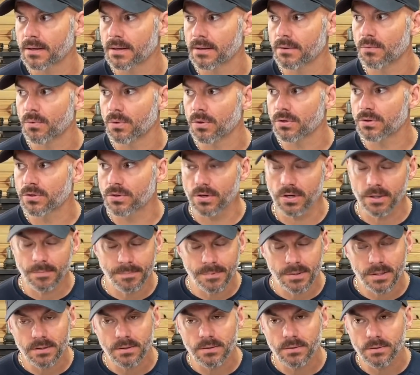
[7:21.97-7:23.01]
Well,
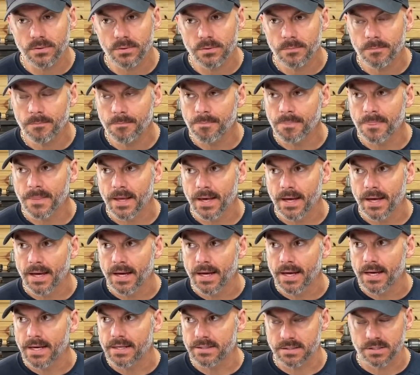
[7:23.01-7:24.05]
crypto
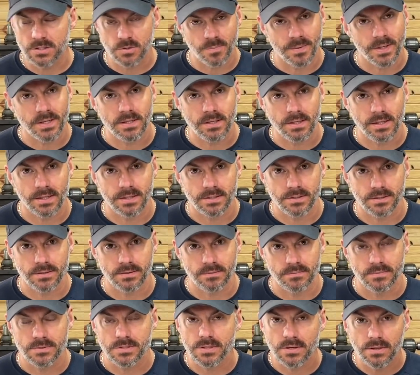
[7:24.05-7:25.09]
is a speculation.
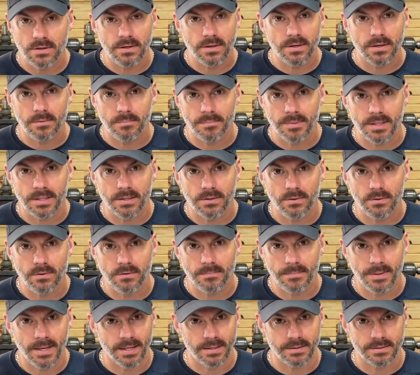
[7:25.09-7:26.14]
Sorry, Bitcoin
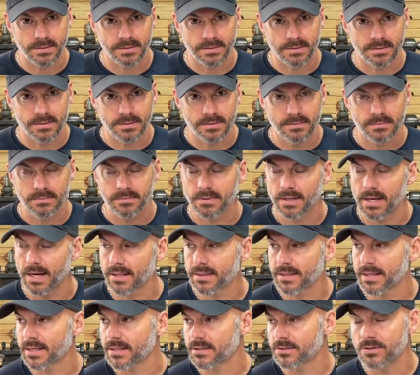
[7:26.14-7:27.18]
maxis. I
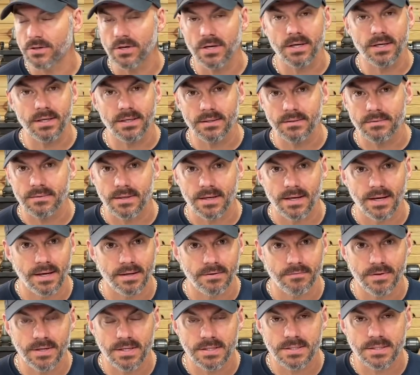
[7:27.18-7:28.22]
think it's great. I
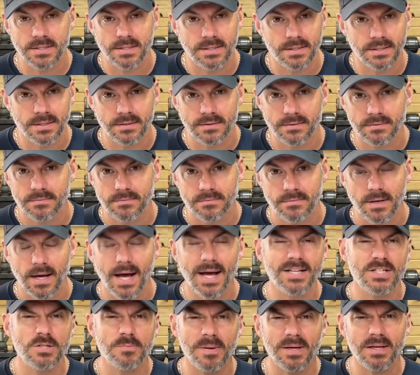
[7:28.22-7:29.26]
invest in it. I
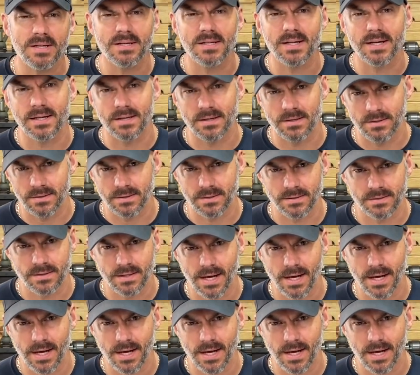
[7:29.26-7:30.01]
speculate on it.